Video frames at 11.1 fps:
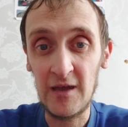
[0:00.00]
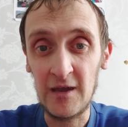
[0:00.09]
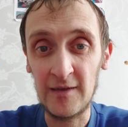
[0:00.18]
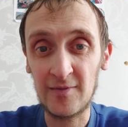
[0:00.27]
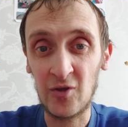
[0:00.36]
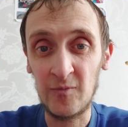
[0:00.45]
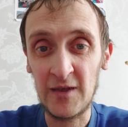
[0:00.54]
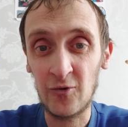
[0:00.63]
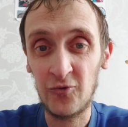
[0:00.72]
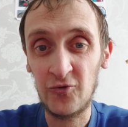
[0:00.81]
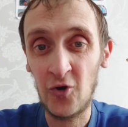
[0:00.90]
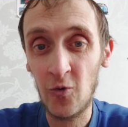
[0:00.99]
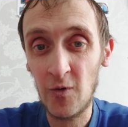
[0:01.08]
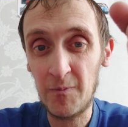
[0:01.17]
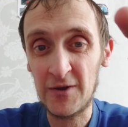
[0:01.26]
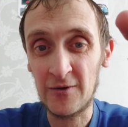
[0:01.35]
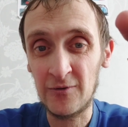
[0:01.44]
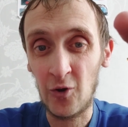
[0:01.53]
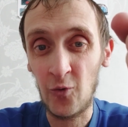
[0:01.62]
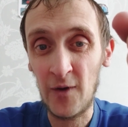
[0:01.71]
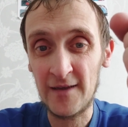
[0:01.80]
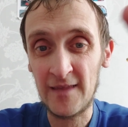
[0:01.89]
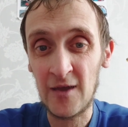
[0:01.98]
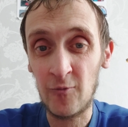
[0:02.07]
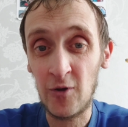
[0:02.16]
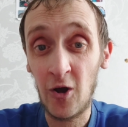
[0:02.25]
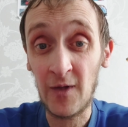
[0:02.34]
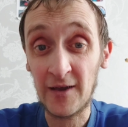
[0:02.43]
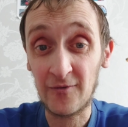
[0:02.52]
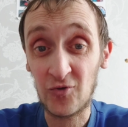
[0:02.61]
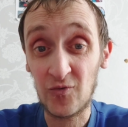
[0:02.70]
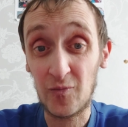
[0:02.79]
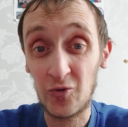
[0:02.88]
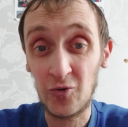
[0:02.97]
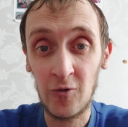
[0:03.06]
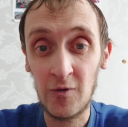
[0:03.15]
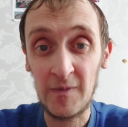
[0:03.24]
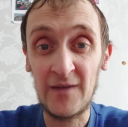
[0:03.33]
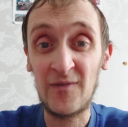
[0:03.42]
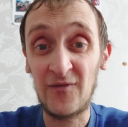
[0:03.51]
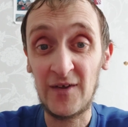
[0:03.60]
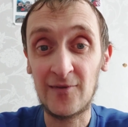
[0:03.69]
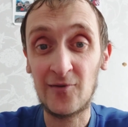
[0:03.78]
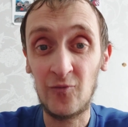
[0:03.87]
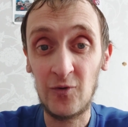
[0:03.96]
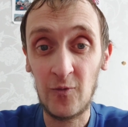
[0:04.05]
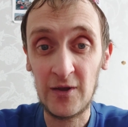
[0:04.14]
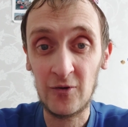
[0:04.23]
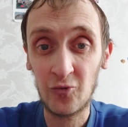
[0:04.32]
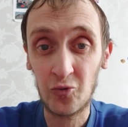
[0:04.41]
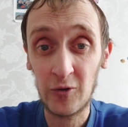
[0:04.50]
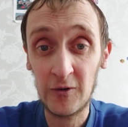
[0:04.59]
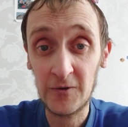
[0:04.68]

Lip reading: It's going to be a good European away day. We all like a trip to Europe, even if it is only Wales.